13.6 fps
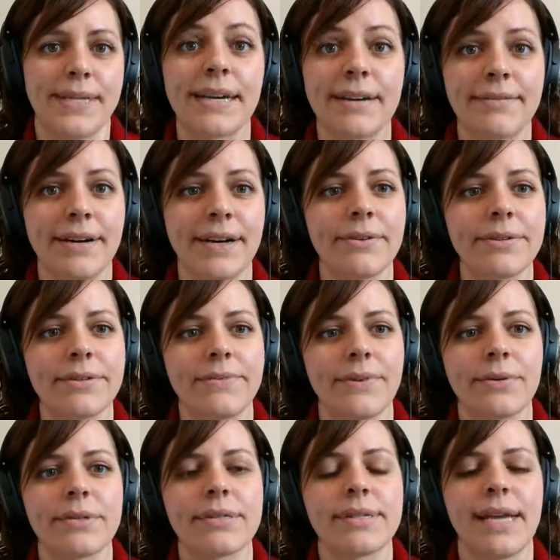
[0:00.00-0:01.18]
to identify those
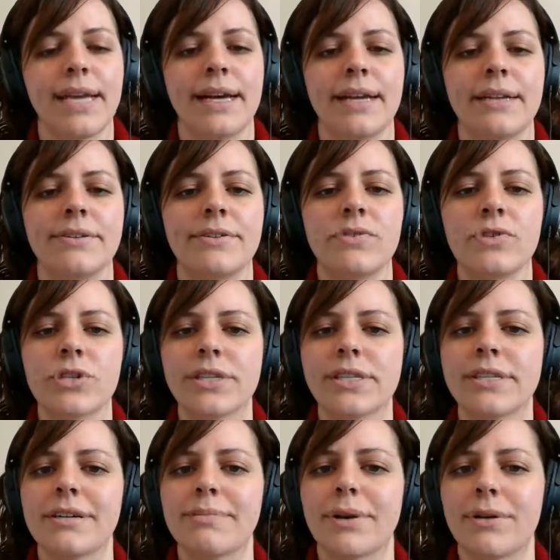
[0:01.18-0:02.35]
folks and
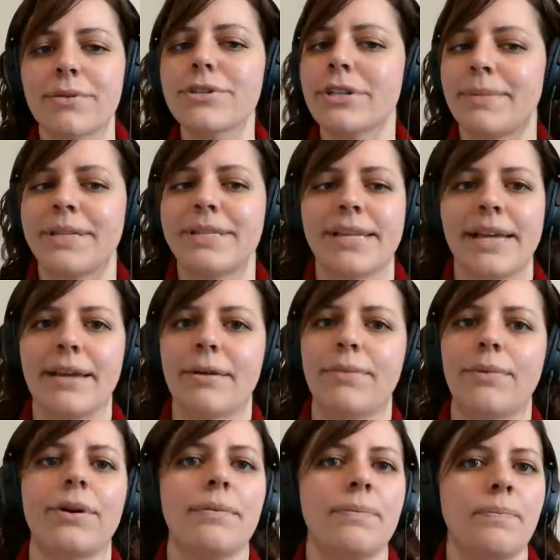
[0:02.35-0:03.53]
just approach them and say, like,
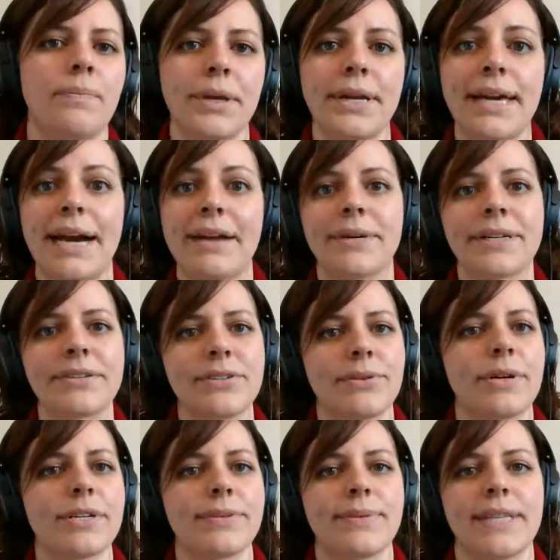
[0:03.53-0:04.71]
we're gathering
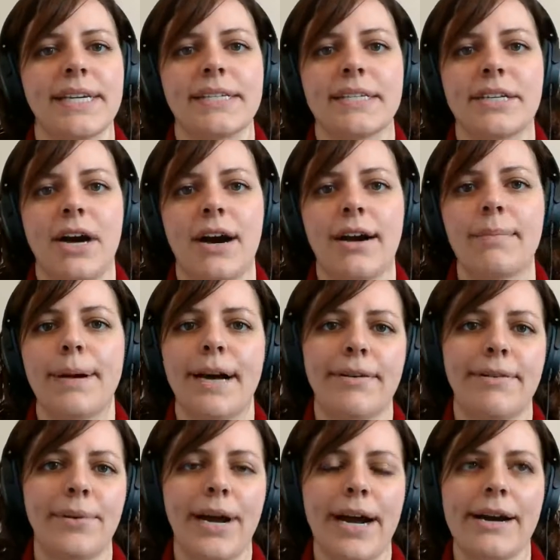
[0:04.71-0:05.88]
stories. We'd like to talk
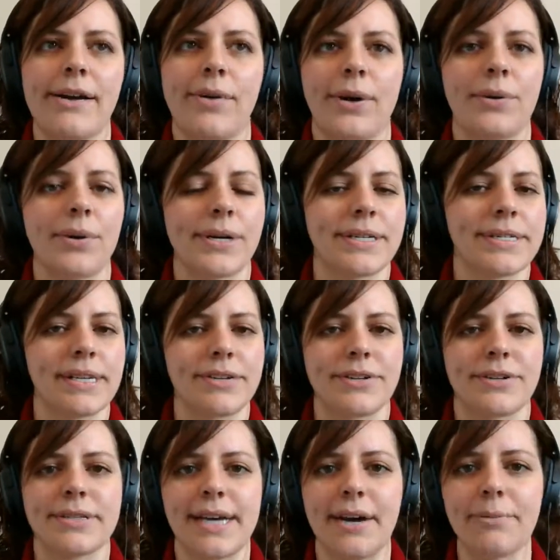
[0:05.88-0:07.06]
about how our
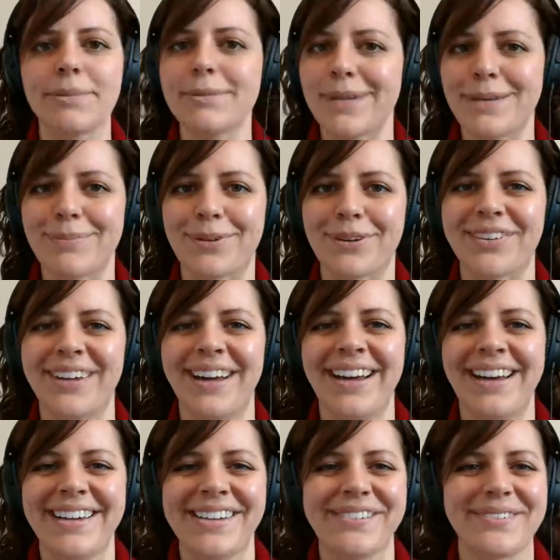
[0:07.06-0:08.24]
organization has helped people.
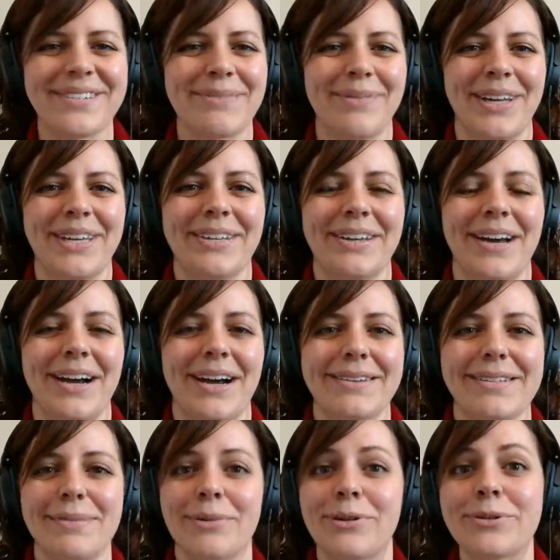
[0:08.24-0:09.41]
You seem like
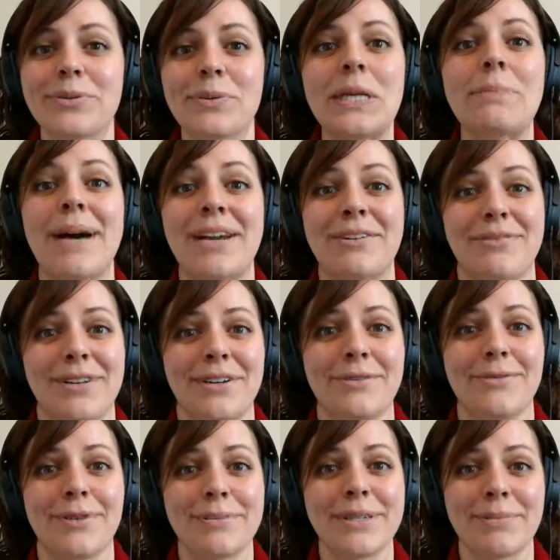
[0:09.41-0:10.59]
someone who's really benefited
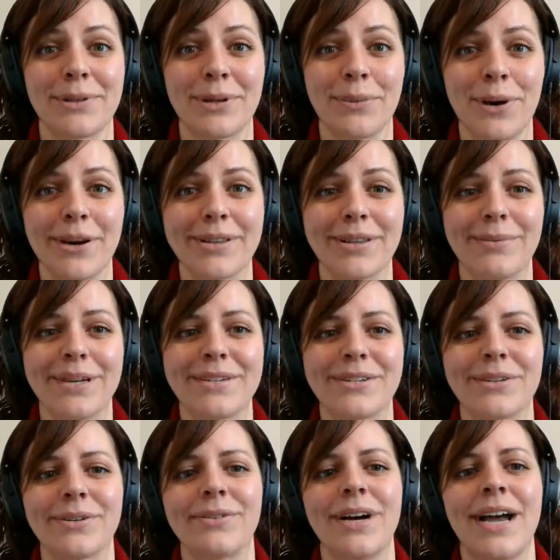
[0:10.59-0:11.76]
from some of the work that we
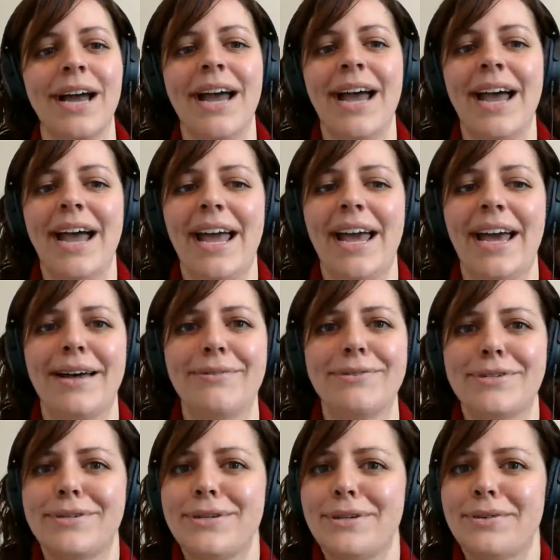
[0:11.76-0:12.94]
do.
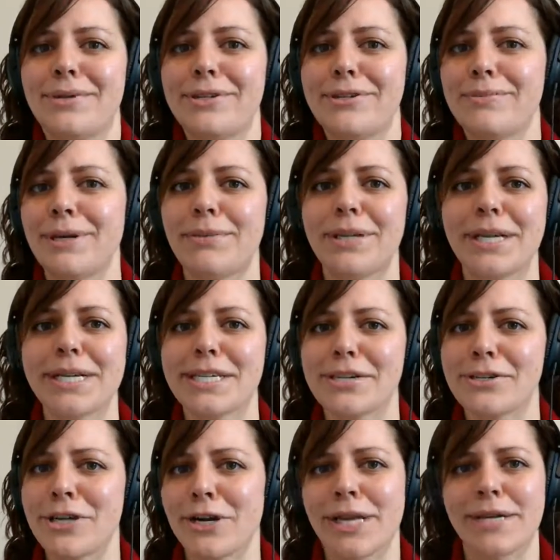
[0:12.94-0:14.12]
And, you know, would you be willing to
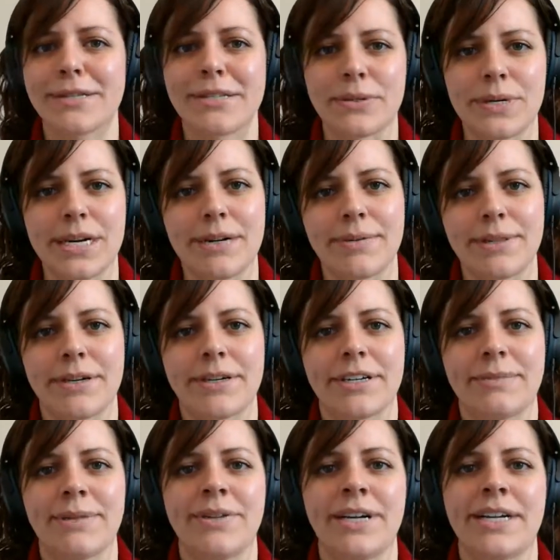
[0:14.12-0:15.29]
share that story with our
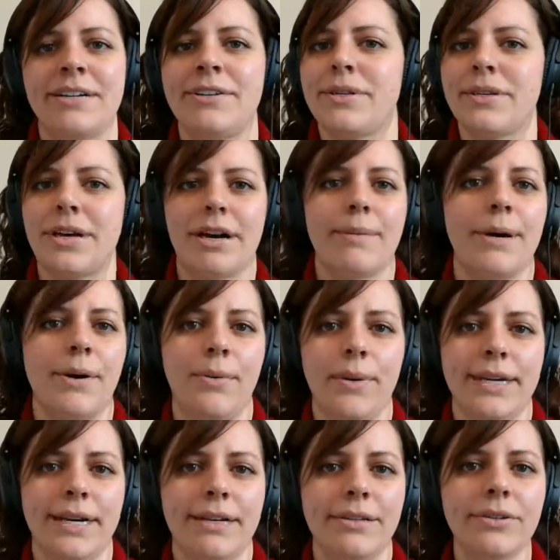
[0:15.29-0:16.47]
community? You can talk about
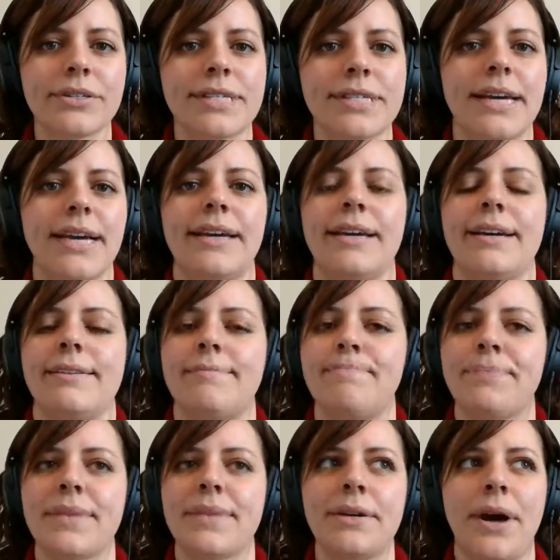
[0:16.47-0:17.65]
what that looks like. And,
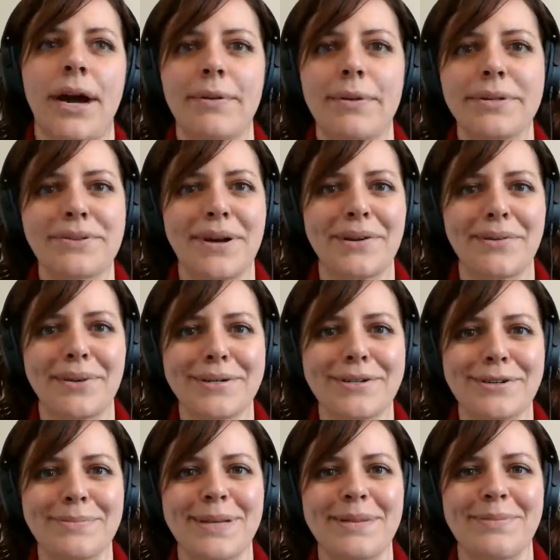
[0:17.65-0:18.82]
you know, I always try to
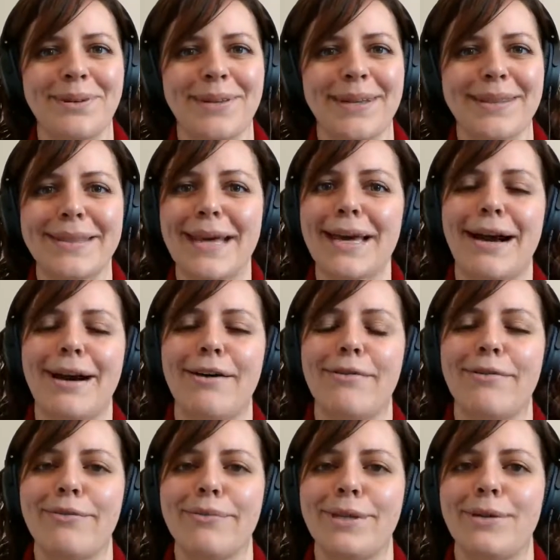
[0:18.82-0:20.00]
reassure people that they
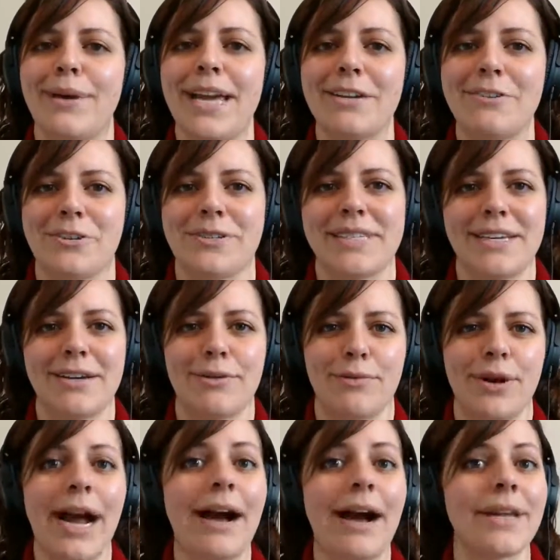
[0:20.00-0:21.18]
have, you know, agency
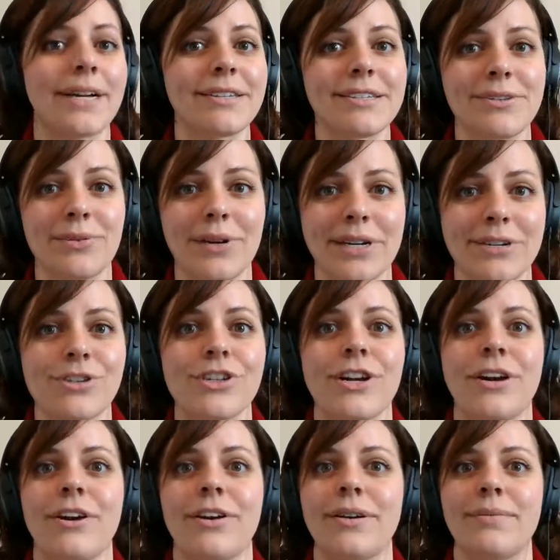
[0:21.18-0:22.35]
over how that story is
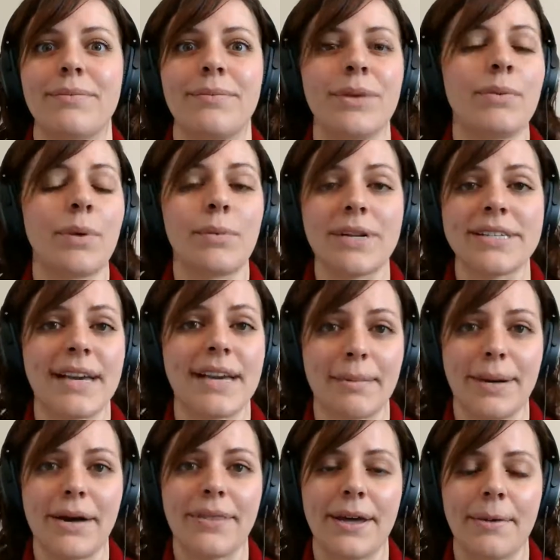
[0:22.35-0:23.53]
shared and what we say
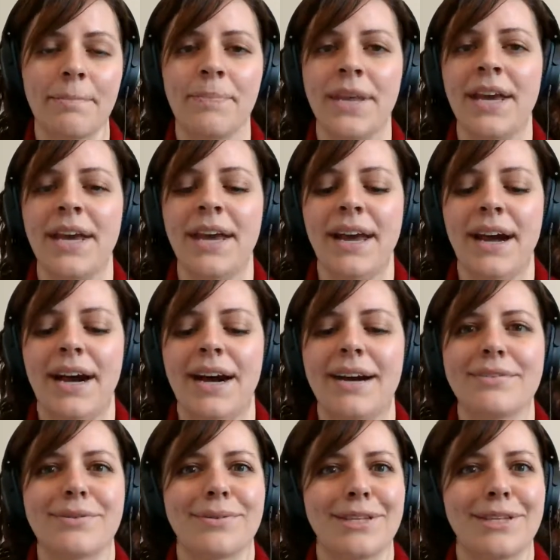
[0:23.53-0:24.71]
about them
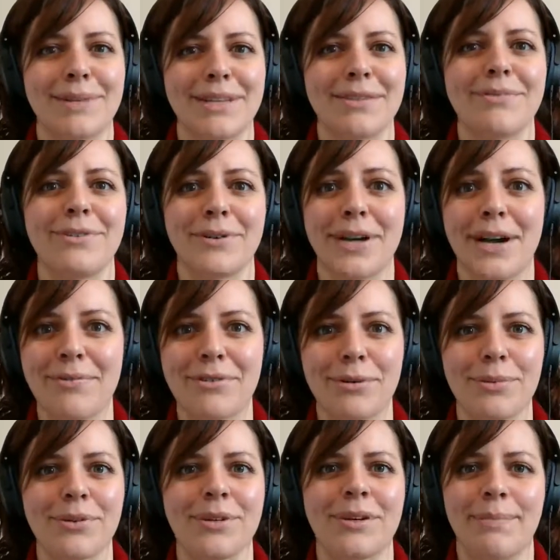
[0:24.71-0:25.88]
to really make them feel
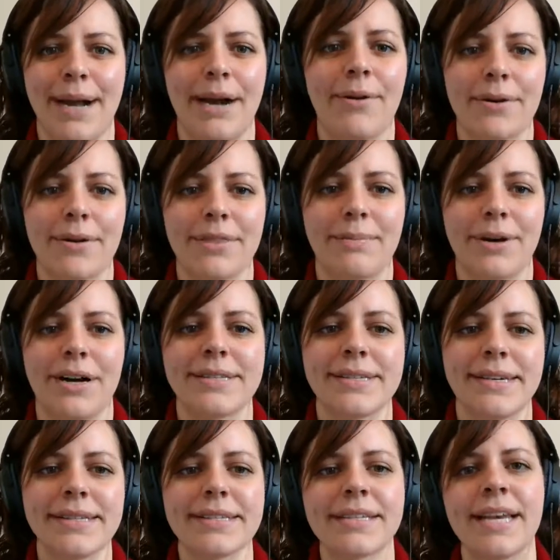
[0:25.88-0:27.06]
comfortable and empowered in the
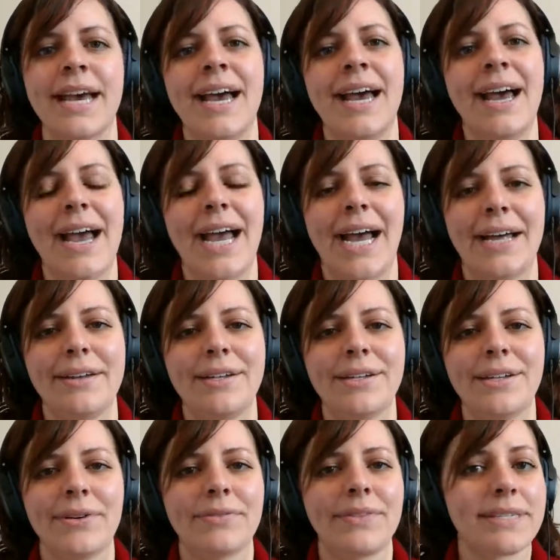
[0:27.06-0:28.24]
process. And,
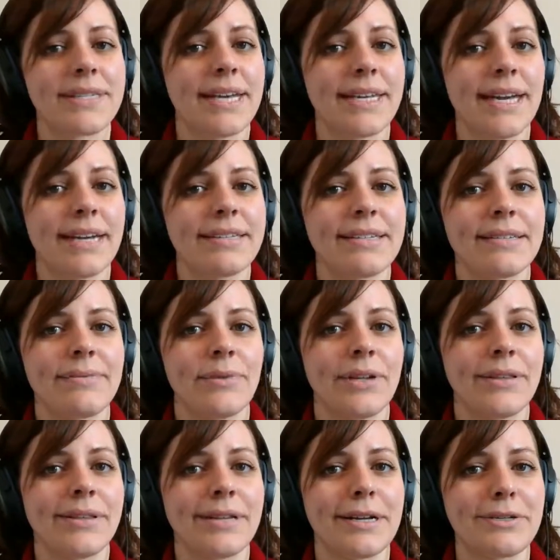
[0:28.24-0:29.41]
you know, if they say yes, one
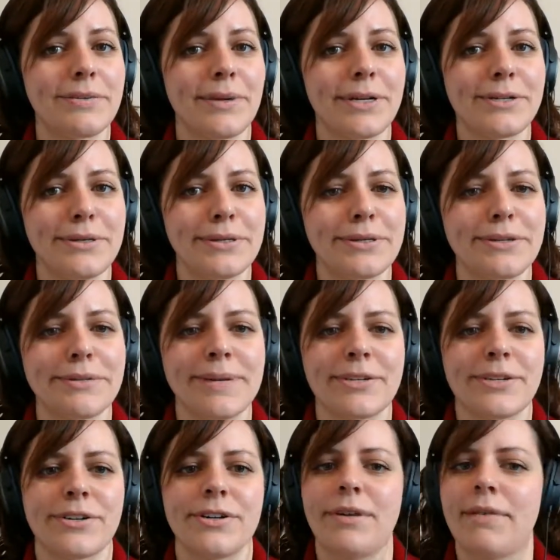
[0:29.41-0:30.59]
of the things you want to do is just make
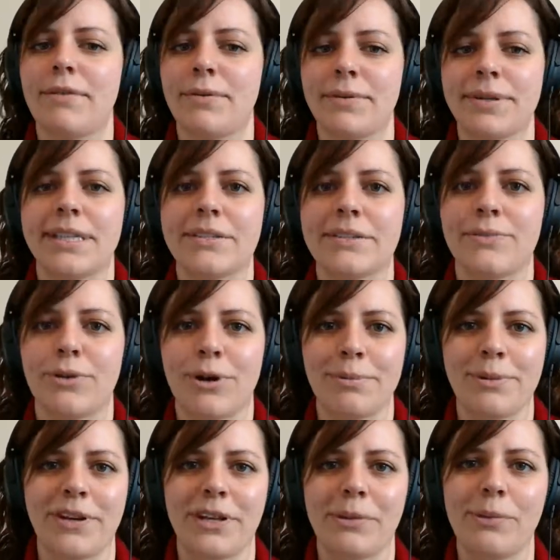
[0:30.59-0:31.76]
sure you have a release form
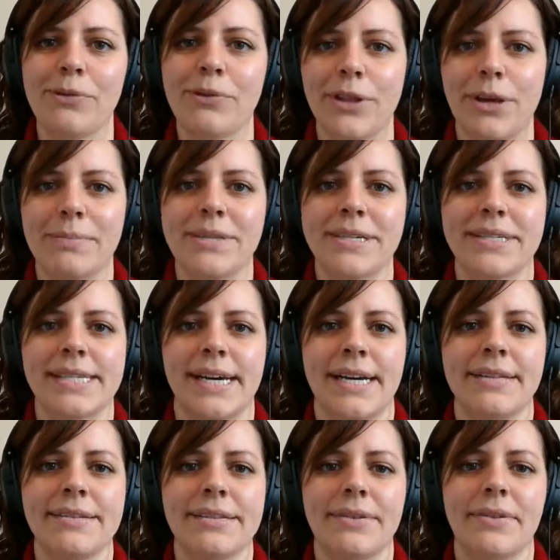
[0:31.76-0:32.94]
available for them to
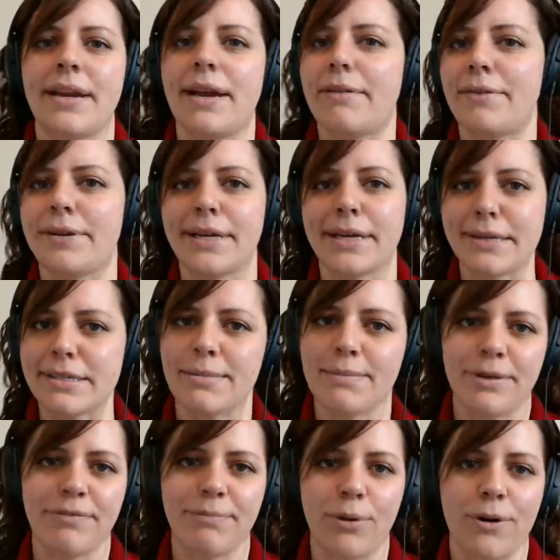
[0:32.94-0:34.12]
sign so that everything is
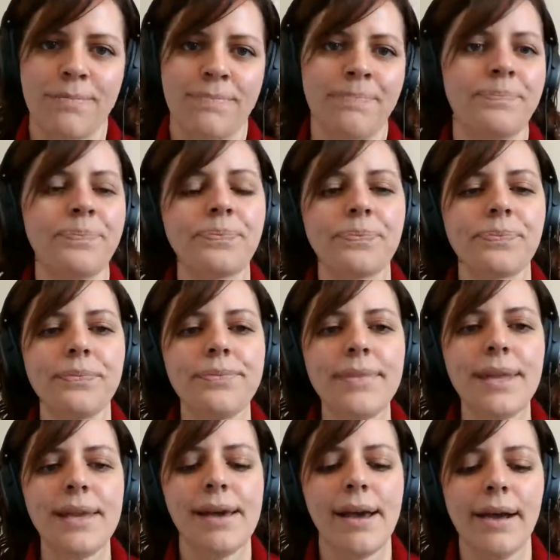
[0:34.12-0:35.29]
above board.
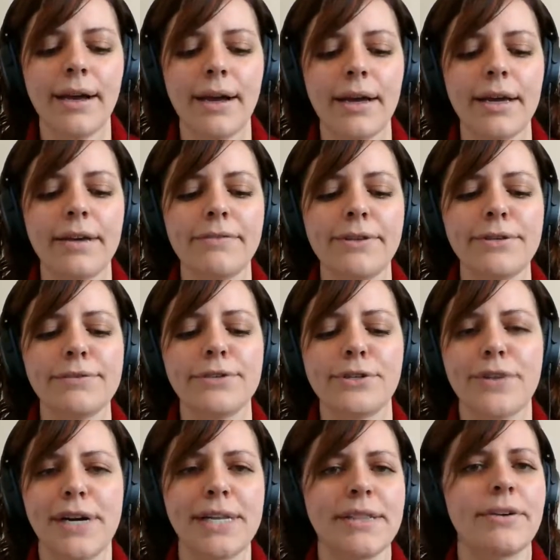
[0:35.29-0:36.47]
If you do
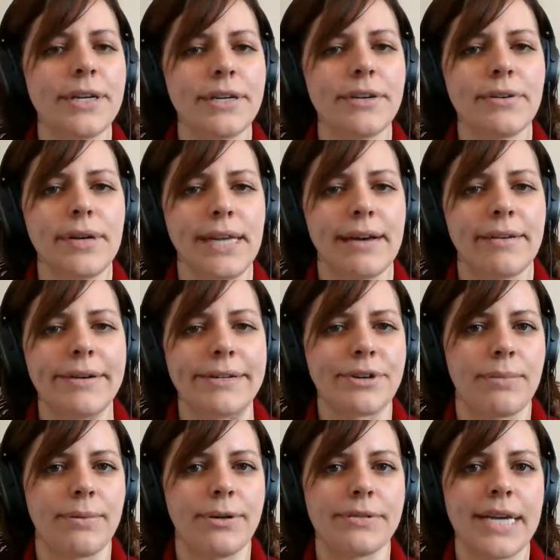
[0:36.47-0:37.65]
find, though, that you're really having
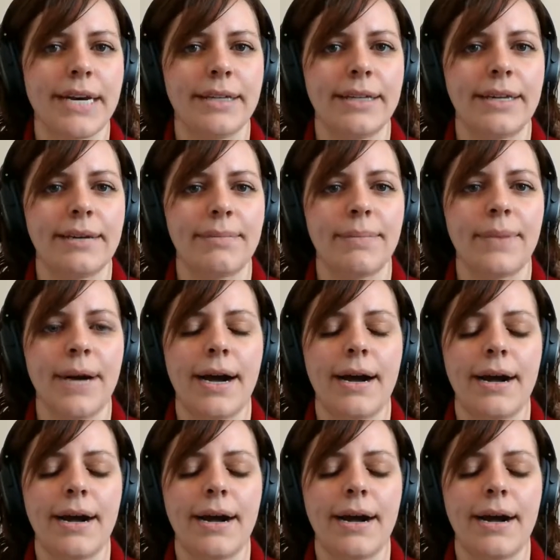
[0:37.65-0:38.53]
trouble telling